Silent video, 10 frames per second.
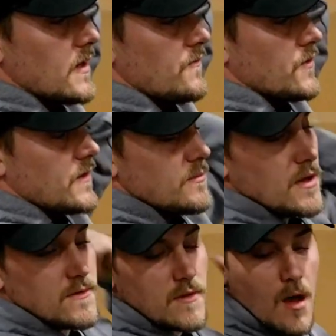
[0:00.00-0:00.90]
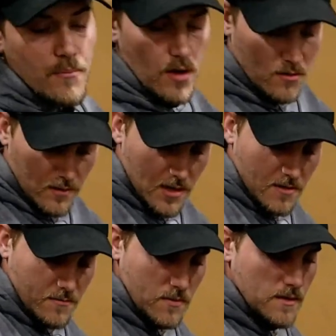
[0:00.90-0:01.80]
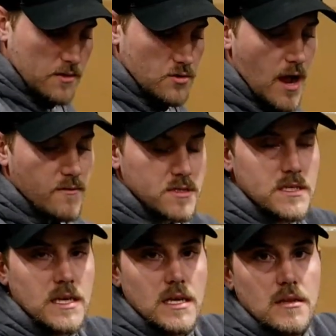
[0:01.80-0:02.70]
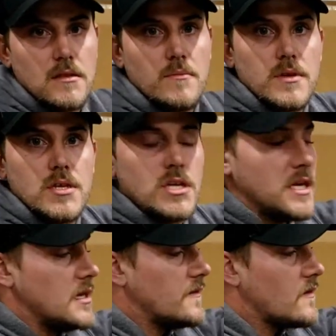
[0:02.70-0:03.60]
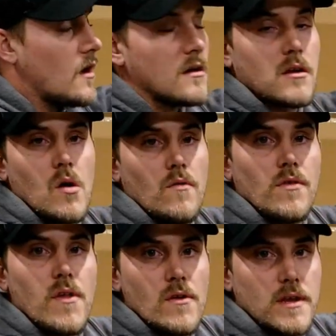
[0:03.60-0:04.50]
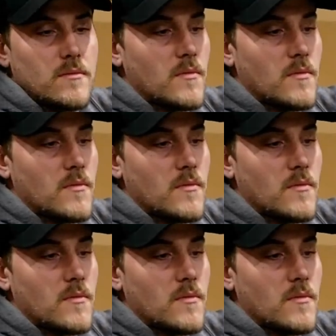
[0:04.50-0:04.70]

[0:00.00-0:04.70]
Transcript: if your seat belt's not buckled up in the driver's seat, the machine is not going to go over 13